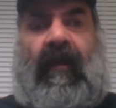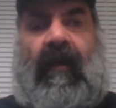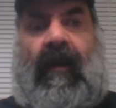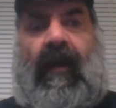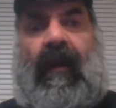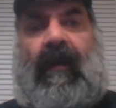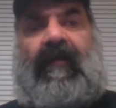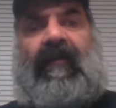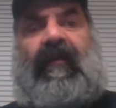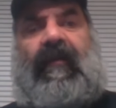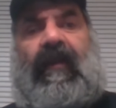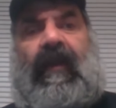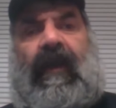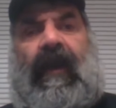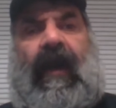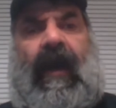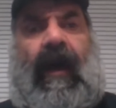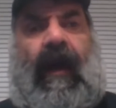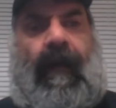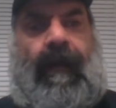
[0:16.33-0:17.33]
of VRS.
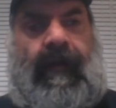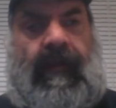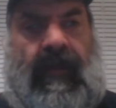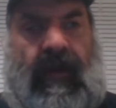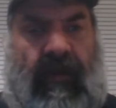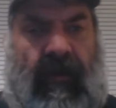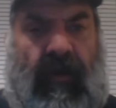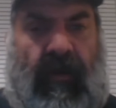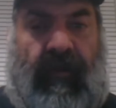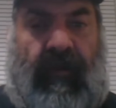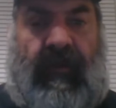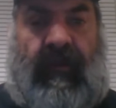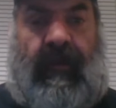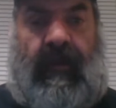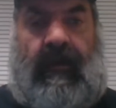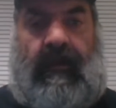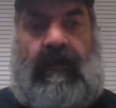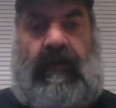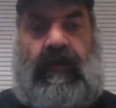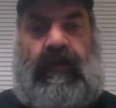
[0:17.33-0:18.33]
I'm your
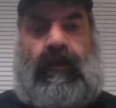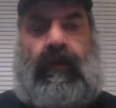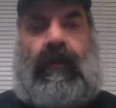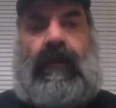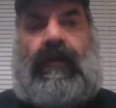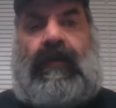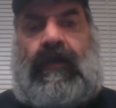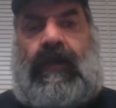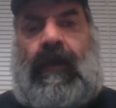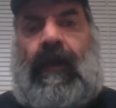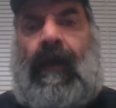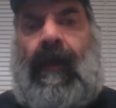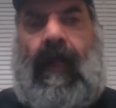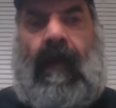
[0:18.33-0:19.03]
host, George